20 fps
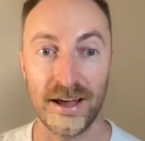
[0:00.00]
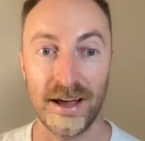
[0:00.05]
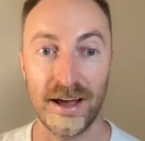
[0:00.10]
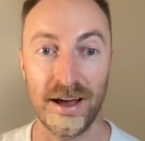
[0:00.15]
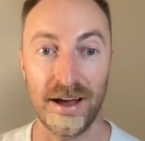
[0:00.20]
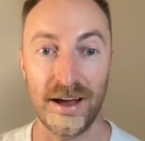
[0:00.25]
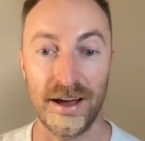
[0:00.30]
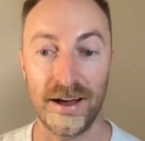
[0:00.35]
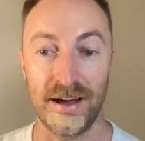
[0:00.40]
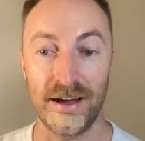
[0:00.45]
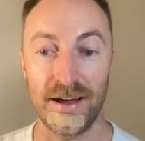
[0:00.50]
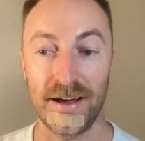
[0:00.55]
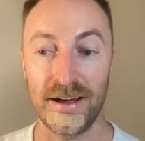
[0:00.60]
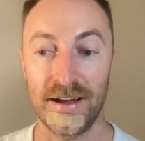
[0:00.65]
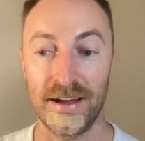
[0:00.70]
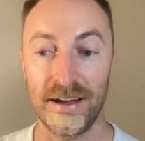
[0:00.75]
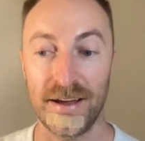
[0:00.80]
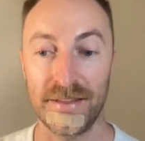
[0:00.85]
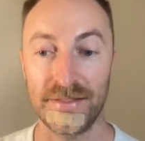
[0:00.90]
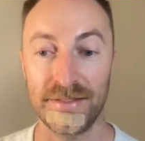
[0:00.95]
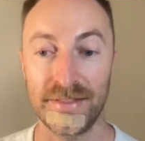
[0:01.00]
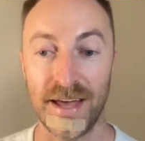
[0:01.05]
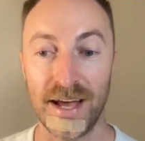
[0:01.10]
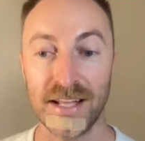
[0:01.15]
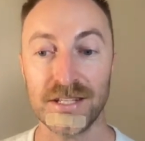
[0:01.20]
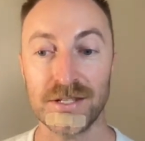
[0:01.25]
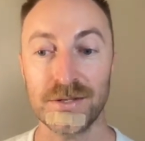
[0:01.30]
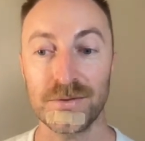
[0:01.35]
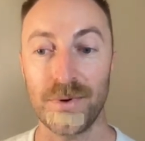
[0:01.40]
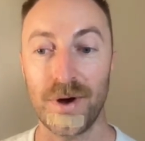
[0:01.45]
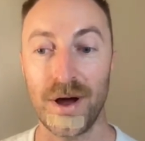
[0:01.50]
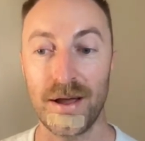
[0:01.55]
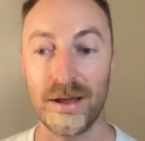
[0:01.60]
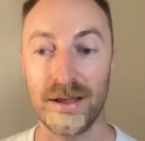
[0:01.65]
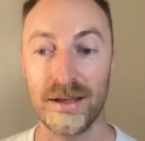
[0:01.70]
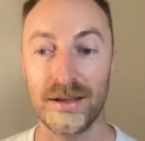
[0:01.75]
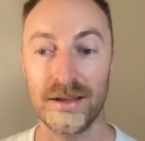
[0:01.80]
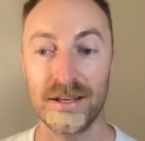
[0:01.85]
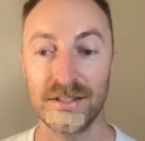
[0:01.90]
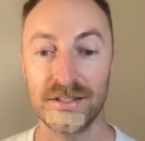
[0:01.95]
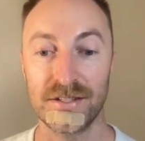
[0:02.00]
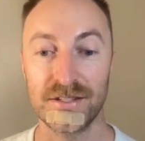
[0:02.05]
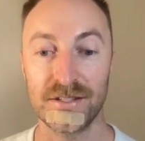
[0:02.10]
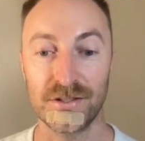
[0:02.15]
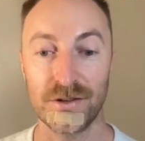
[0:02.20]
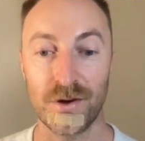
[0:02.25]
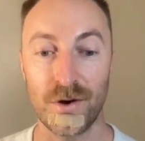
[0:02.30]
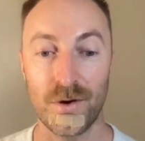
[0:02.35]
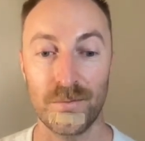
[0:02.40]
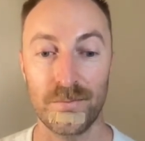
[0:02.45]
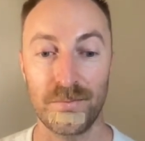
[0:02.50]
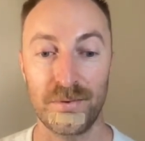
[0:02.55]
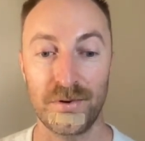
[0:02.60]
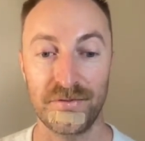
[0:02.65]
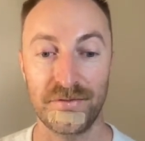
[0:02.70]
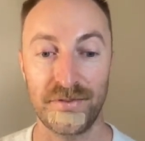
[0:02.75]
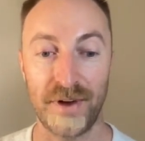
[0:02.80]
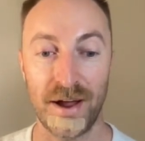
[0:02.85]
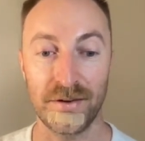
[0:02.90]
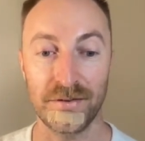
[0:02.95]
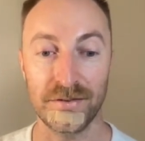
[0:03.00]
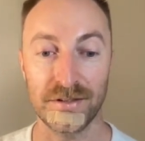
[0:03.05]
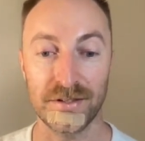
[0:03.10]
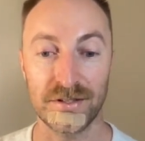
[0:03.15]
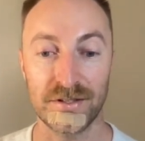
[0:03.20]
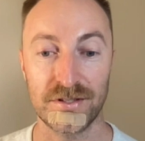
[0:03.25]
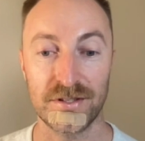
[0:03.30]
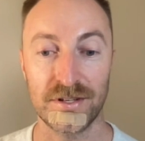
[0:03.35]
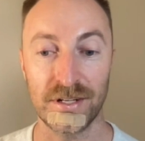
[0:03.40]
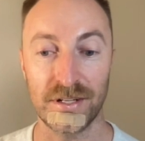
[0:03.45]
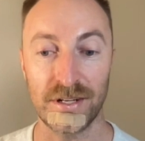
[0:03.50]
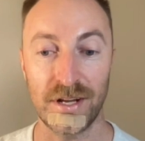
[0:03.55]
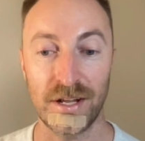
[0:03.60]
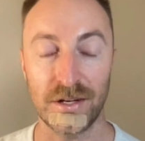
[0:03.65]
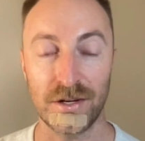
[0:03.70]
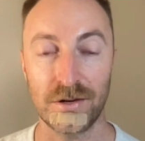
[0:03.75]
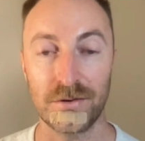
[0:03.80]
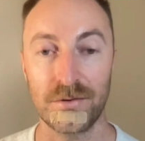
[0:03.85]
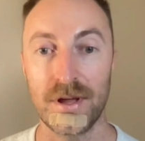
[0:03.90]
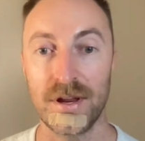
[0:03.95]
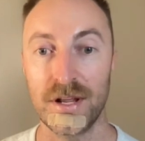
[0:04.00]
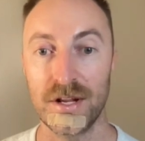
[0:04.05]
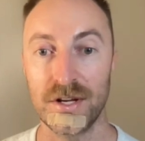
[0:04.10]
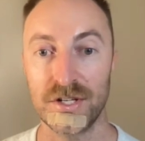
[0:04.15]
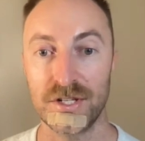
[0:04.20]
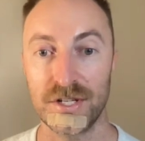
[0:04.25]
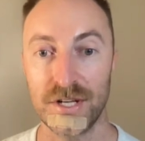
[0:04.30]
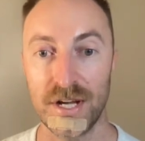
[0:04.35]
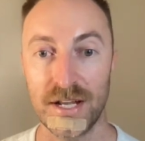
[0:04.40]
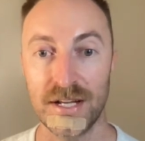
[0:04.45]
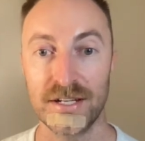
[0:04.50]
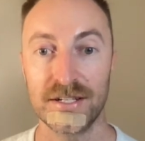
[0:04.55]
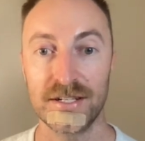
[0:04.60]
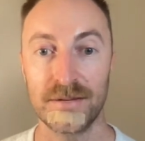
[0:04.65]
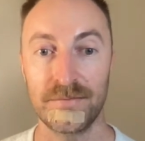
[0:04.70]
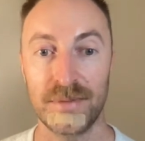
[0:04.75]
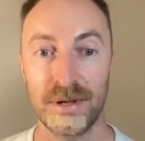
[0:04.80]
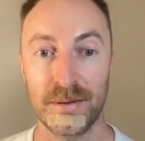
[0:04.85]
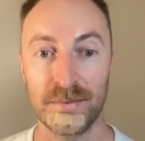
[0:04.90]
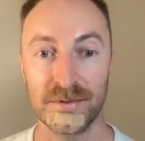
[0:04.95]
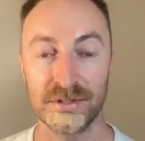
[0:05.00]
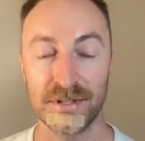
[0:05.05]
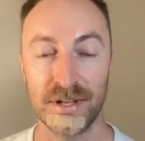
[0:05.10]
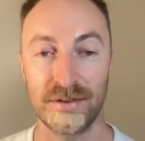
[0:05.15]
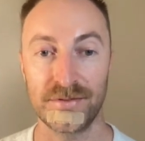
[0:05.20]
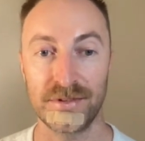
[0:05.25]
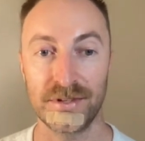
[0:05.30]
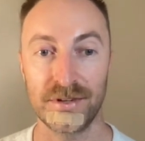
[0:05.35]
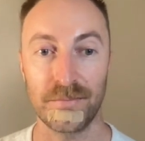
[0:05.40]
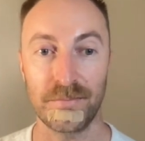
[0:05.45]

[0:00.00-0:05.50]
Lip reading: And that's why it's so profound in creating change in people's life.